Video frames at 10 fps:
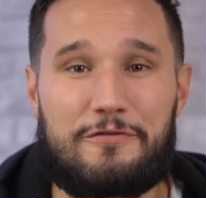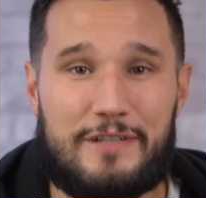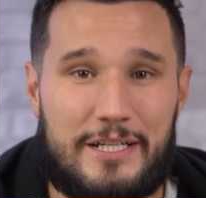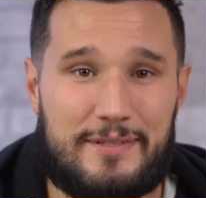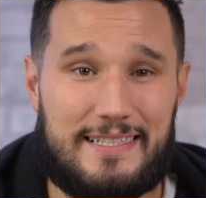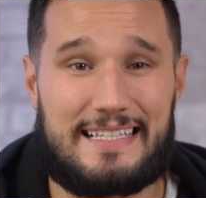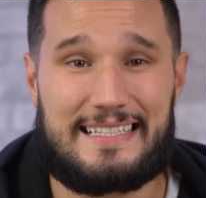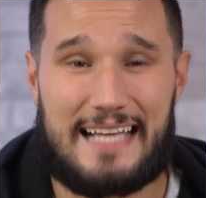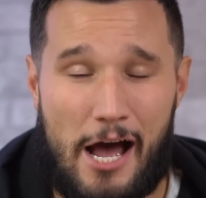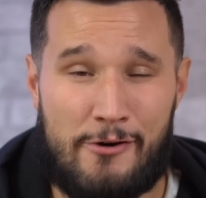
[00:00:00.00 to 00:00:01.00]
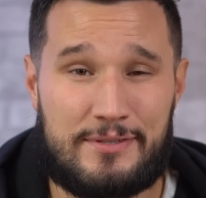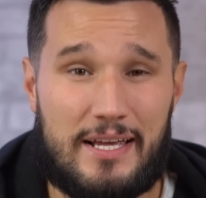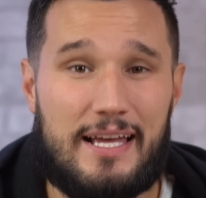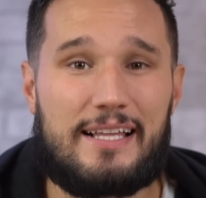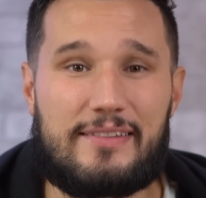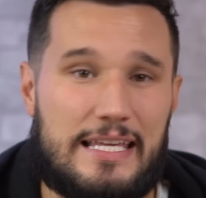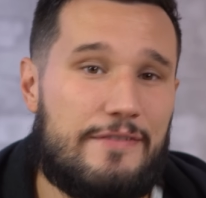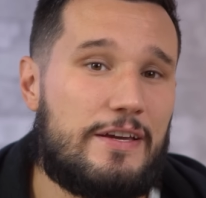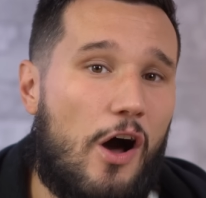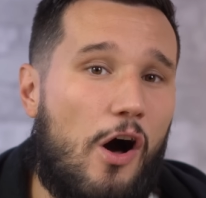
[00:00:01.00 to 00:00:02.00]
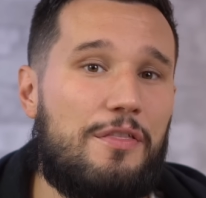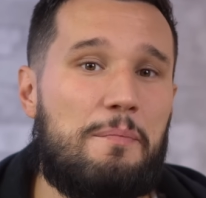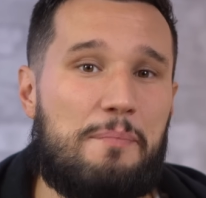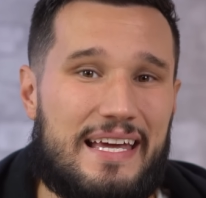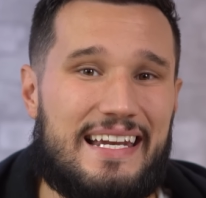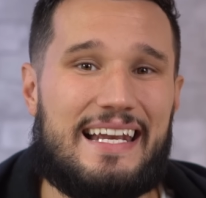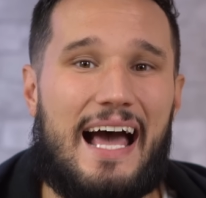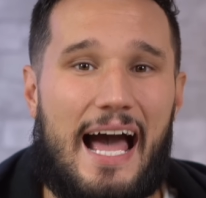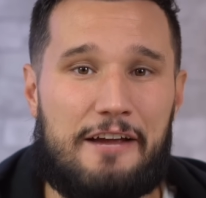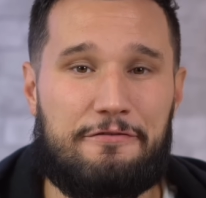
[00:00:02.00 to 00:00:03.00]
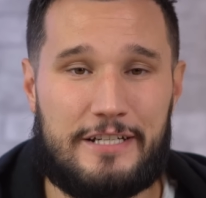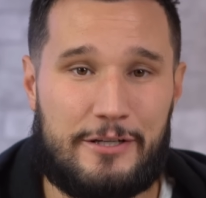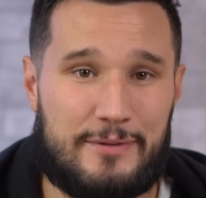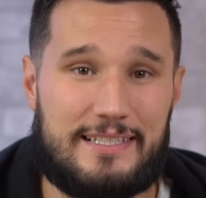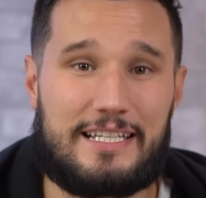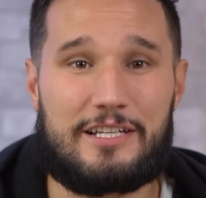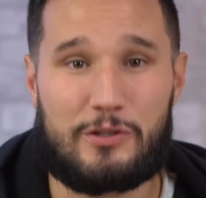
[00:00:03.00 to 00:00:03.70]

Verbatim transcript: frequency sounds, leaving all the mid and high frequency